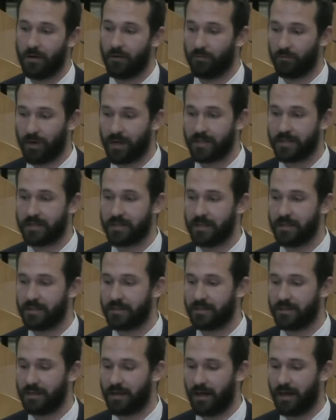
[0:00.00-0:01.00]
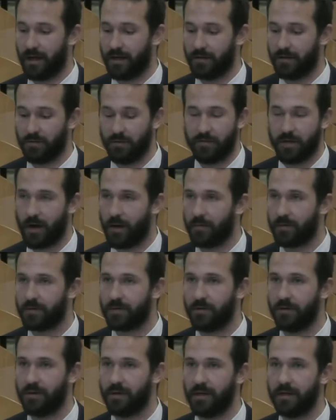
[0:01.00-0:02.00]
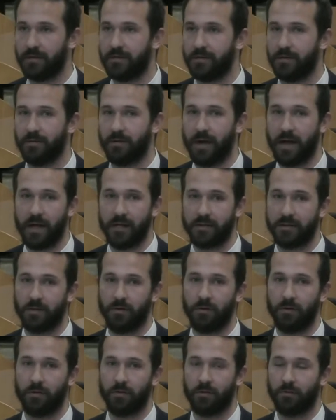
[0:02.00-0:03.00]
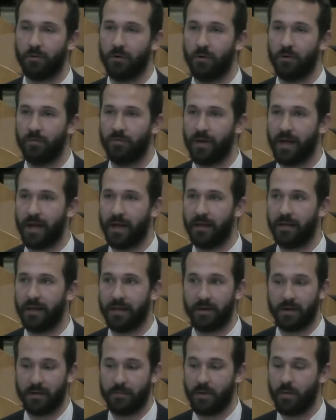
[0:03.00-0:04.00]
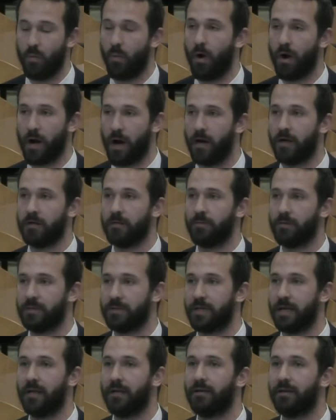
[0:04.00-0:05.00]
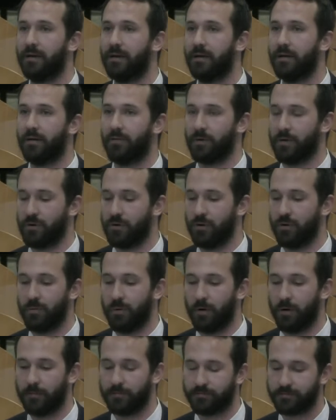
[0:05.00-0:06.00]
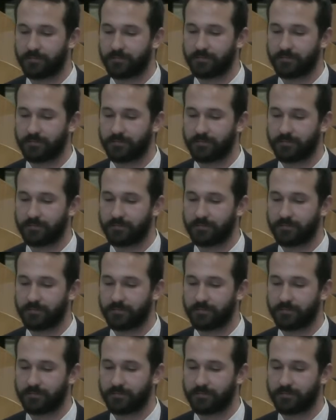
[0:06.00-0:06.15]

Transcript: residents do have the opportunity to add solar on their roof, and it can be 100% renewable.